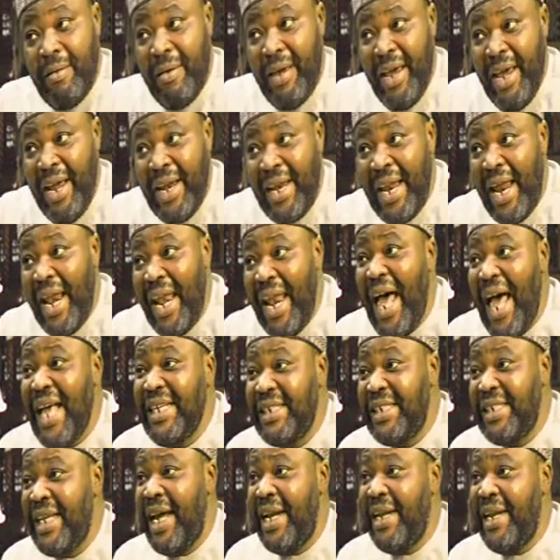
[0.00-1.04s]
In the
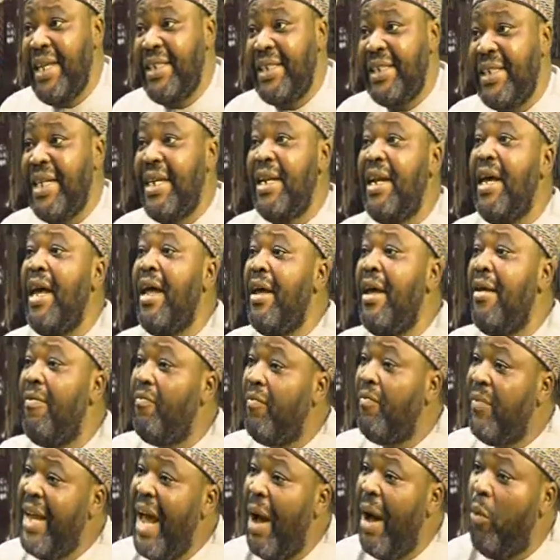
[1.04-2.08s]
last this thing,
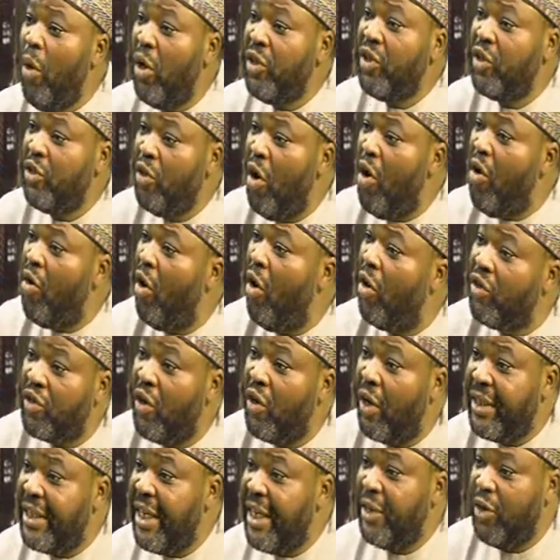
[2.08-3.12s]
there was no
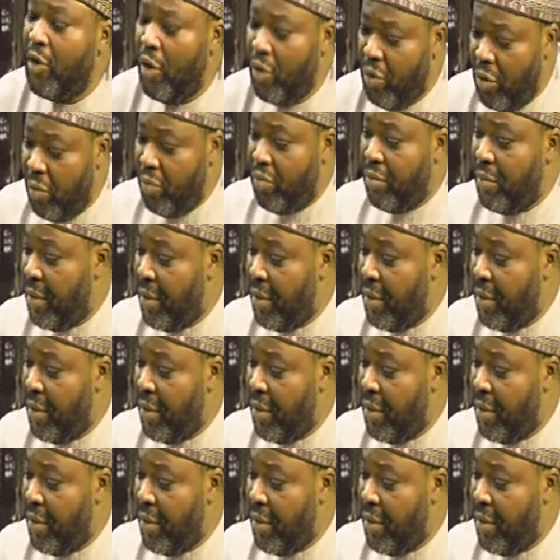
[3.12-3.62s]
consultation.